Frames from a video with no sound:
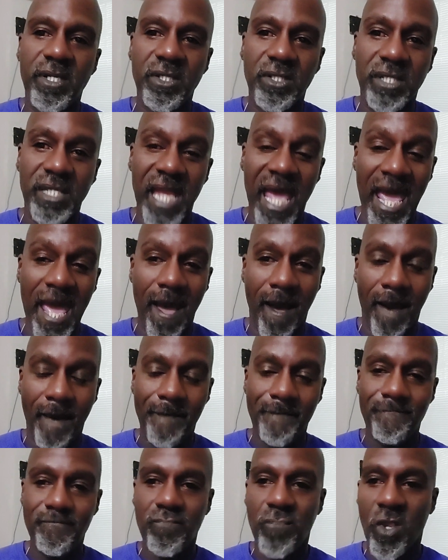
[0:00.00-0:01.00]
Now,
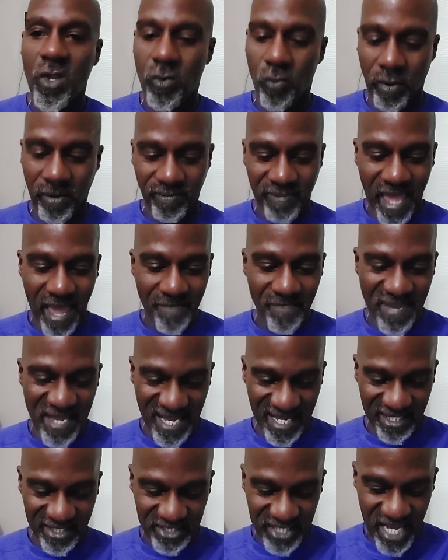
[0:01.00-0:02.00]
with that
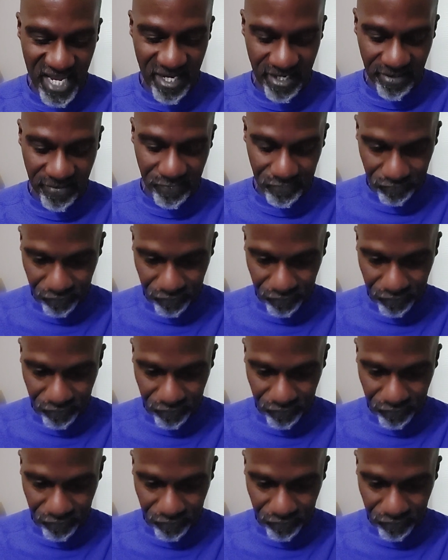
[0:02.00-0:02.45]
being said,